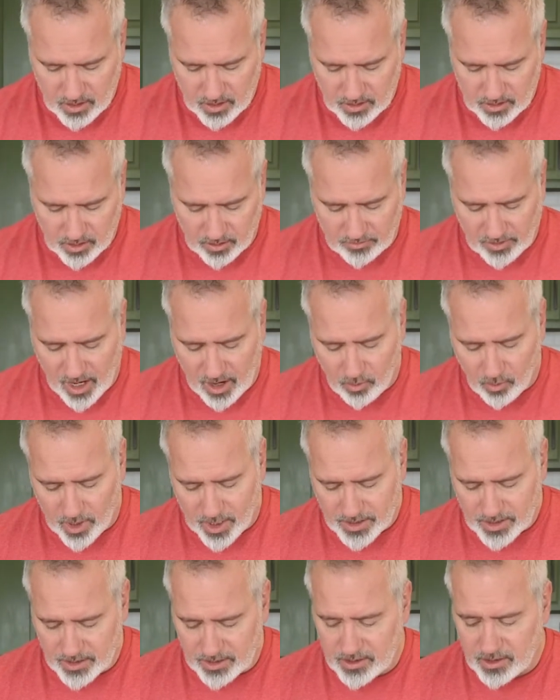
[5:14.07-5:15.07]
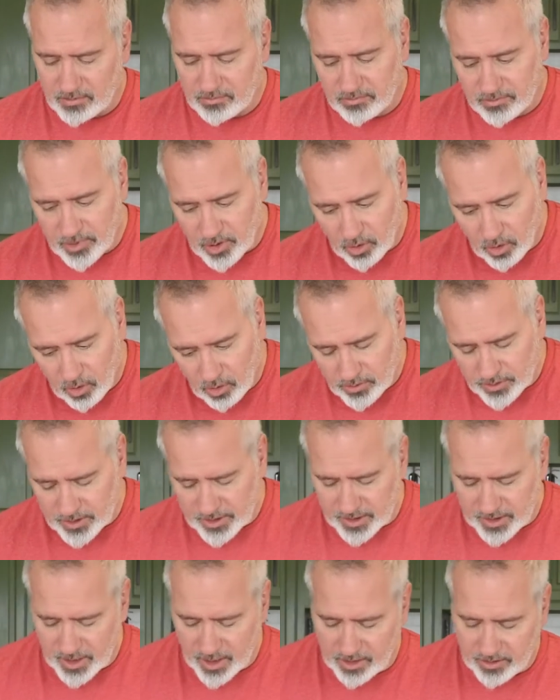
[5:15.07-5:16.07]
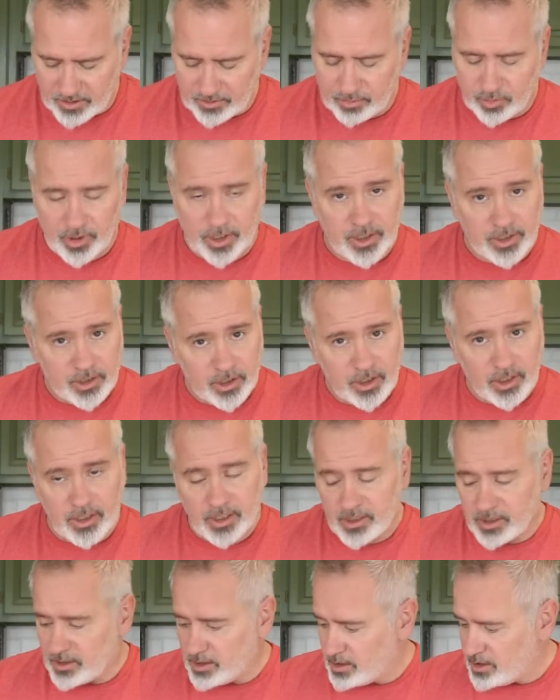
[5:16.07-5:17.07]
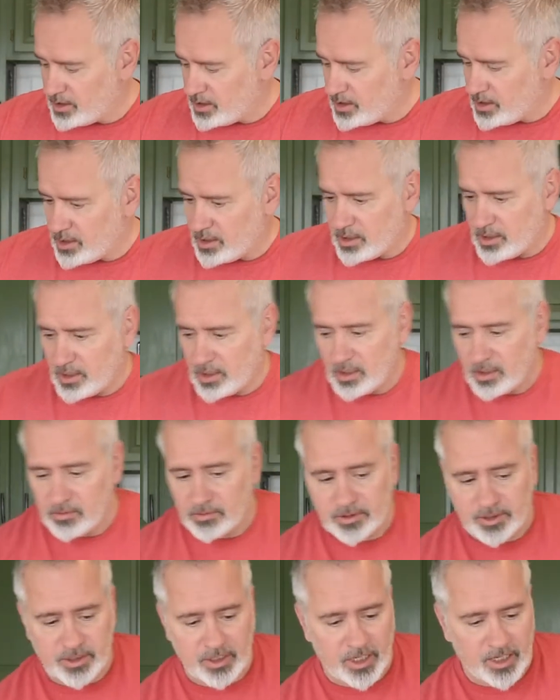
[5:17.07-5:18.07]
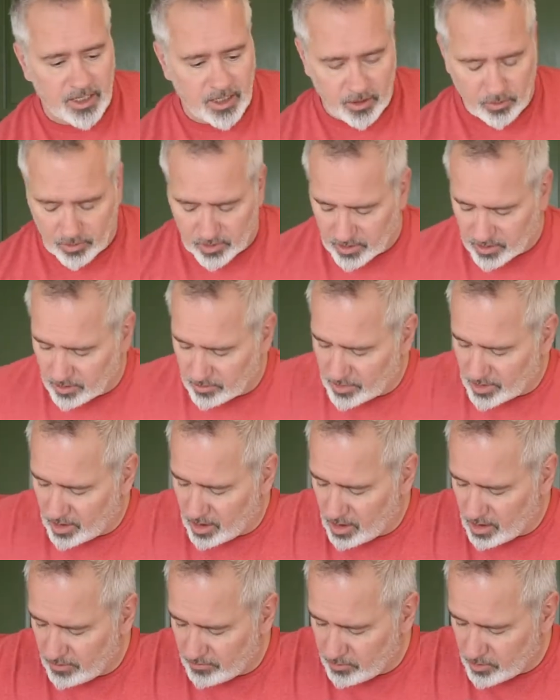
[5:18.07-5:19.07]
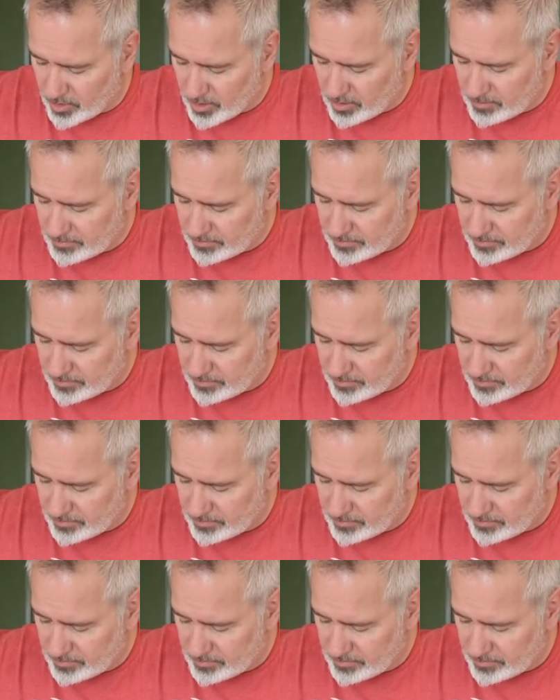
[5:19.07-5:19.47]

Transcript: So I've got wedges. They're holding together pretty good. Just gonna hit it with a little bit of olive oil